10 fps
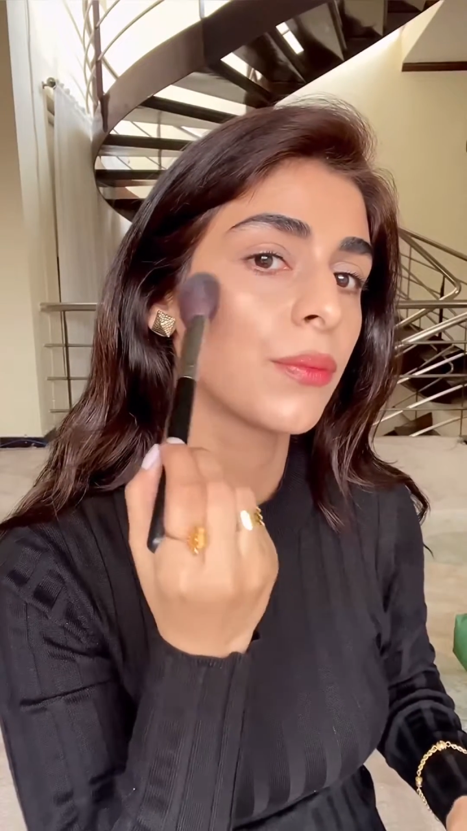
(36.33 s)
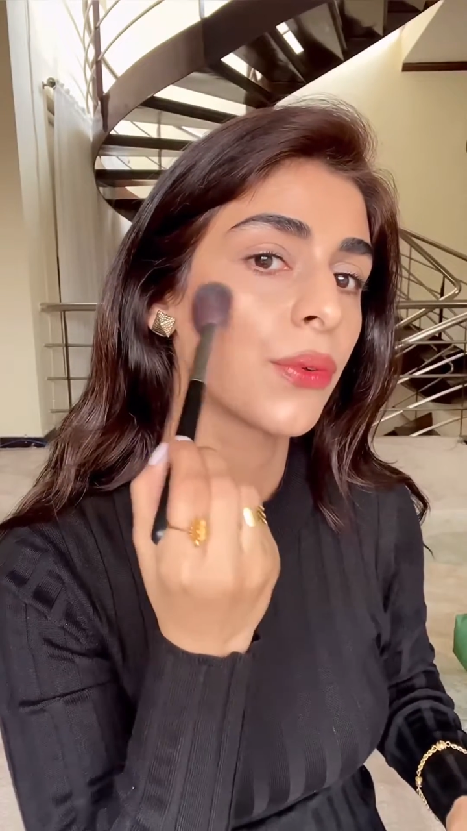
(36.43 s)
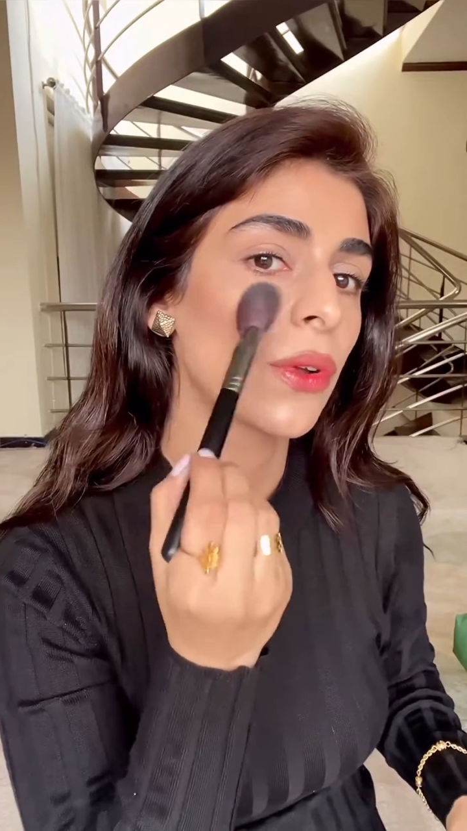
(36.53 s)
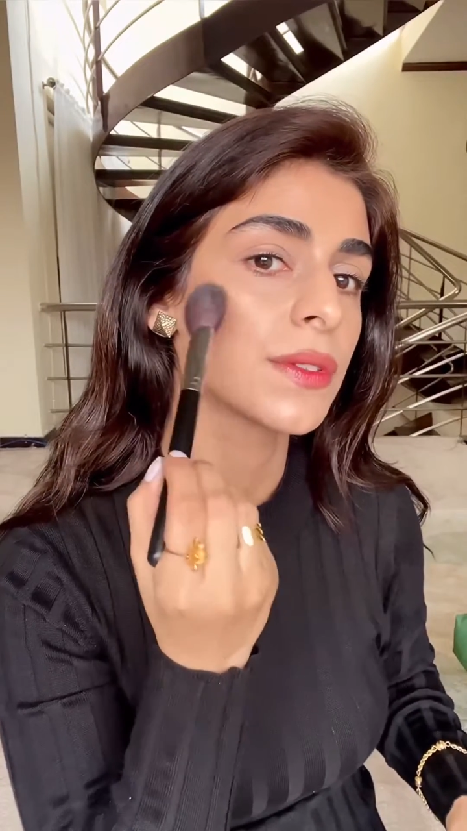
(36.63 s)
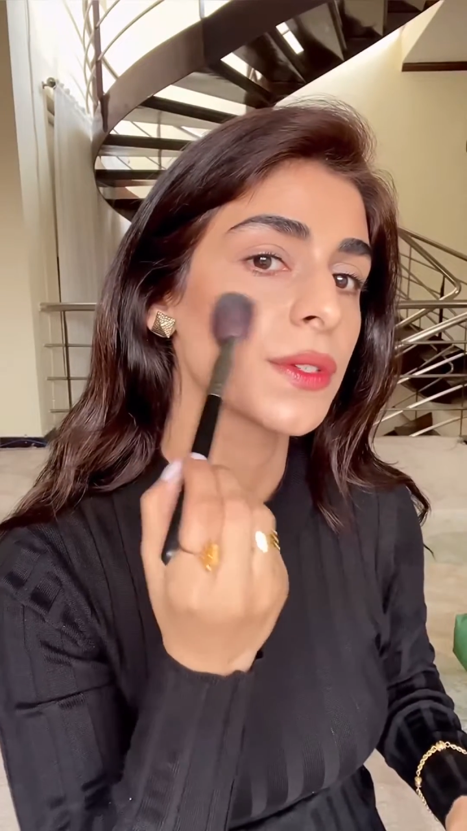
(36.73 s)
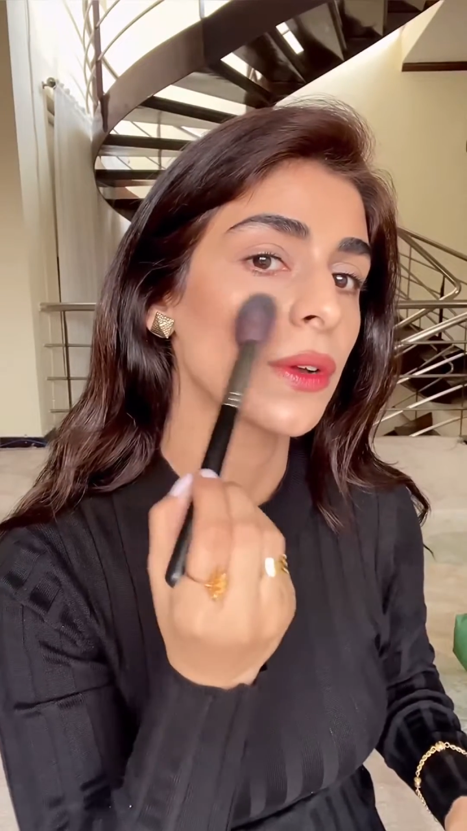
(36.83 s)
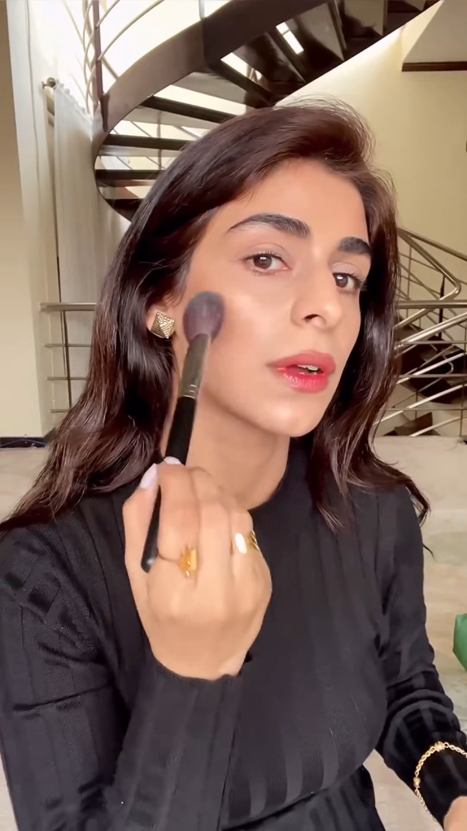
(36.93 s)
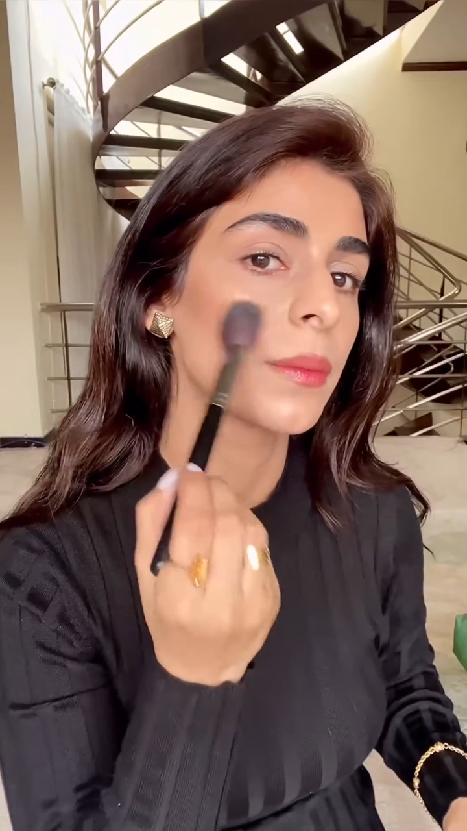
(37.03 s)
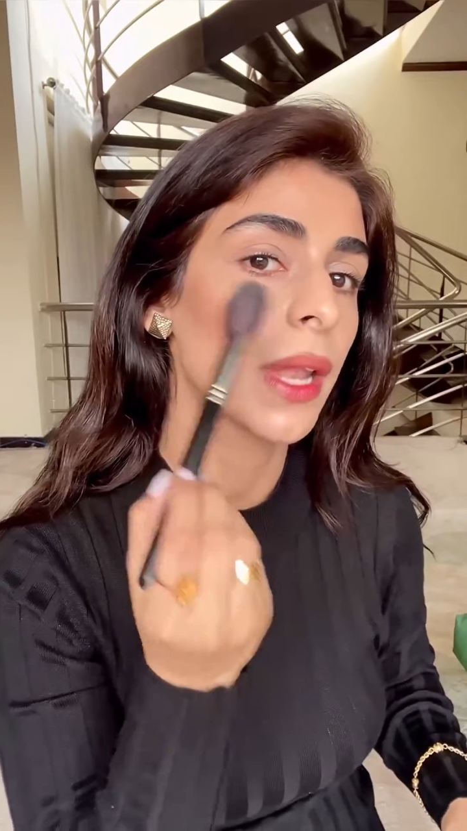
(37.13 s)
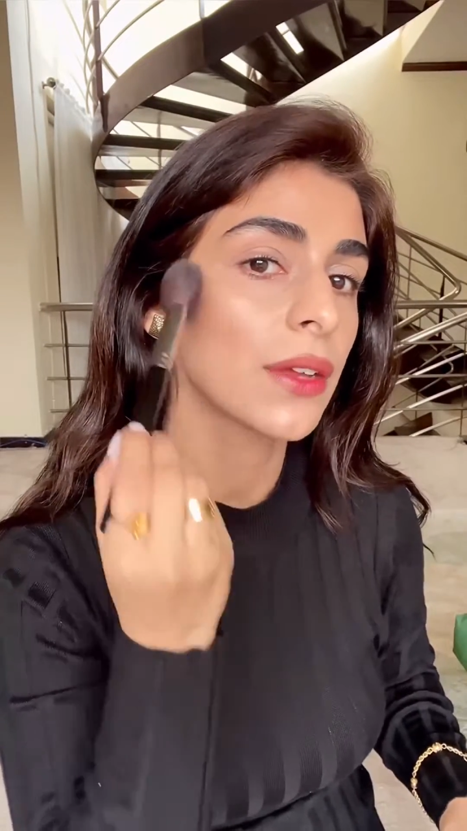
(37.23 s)
bronze your
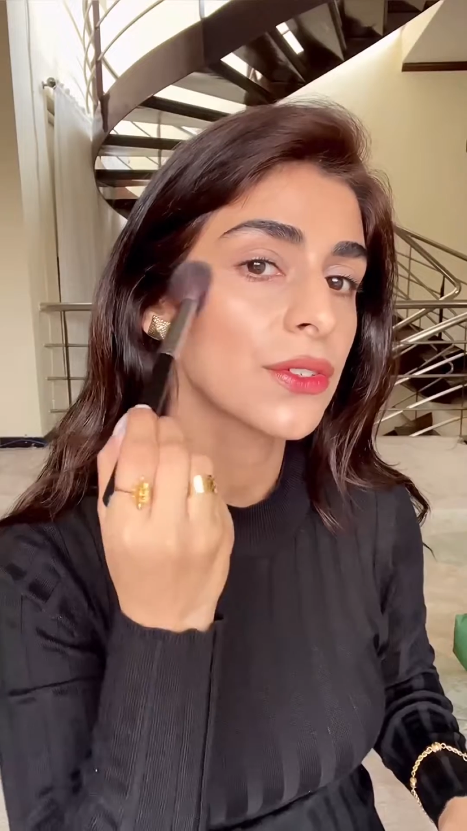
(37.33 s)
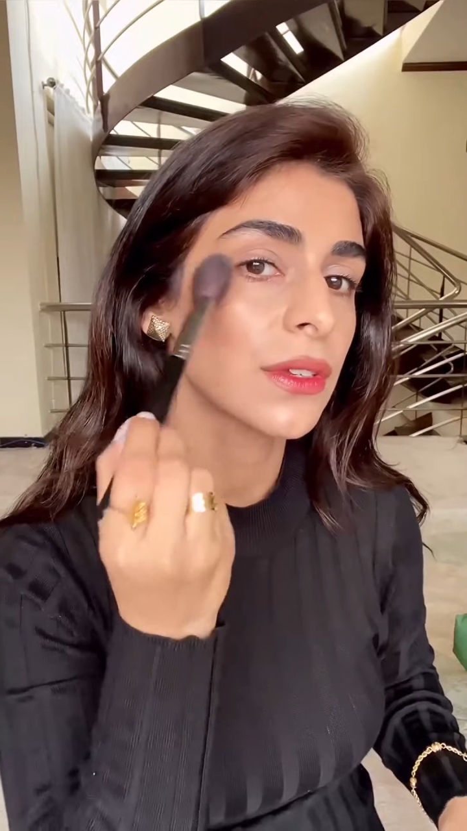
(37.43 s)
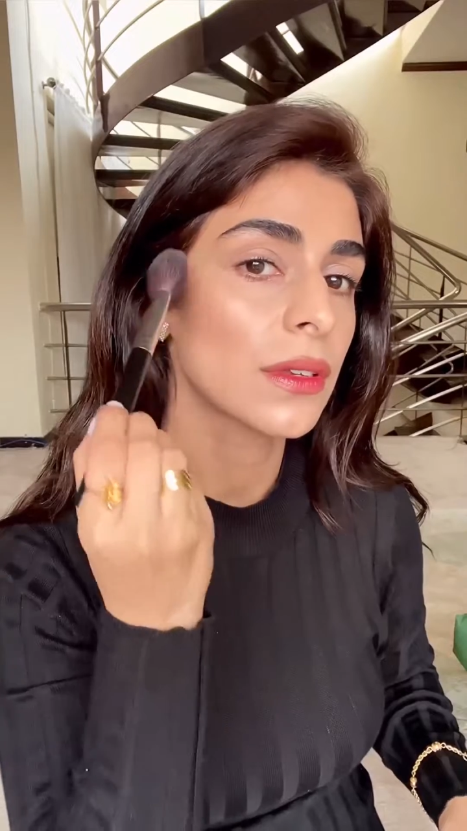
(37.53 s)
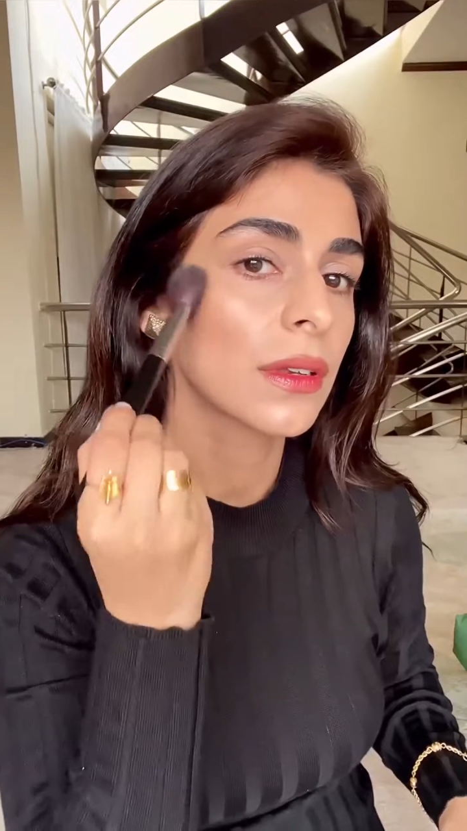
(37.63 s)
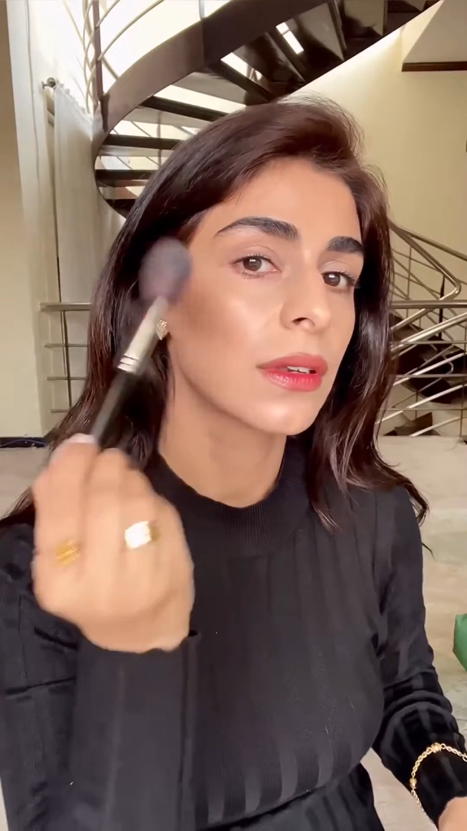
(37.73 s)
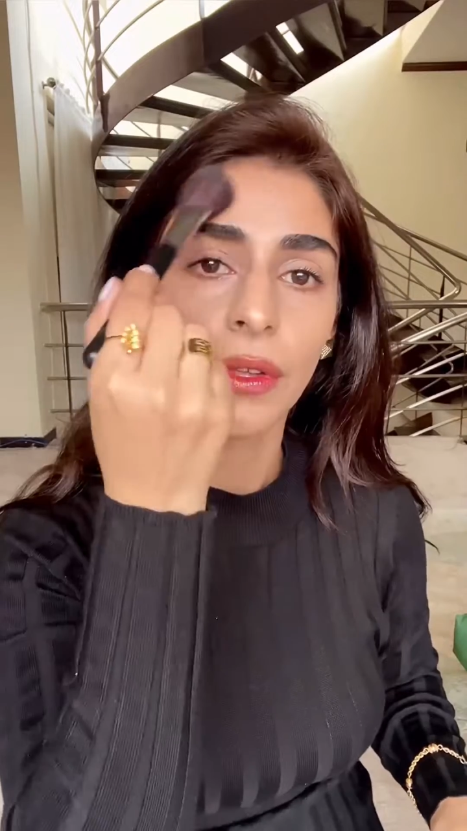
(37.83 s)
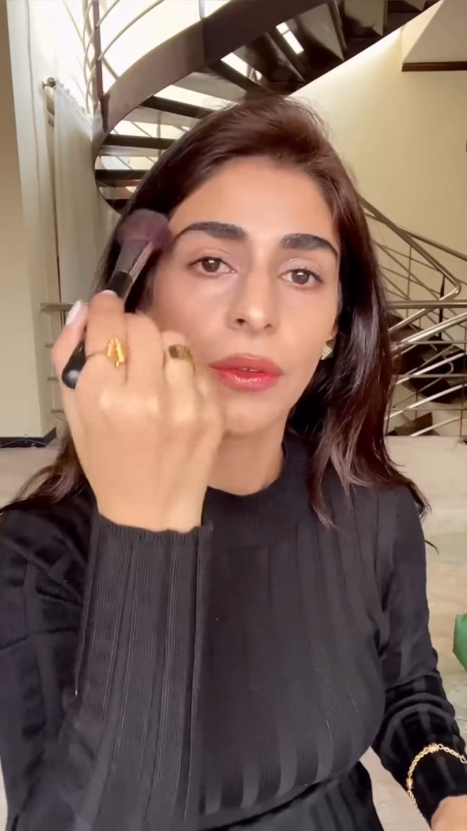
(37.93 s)
complexion.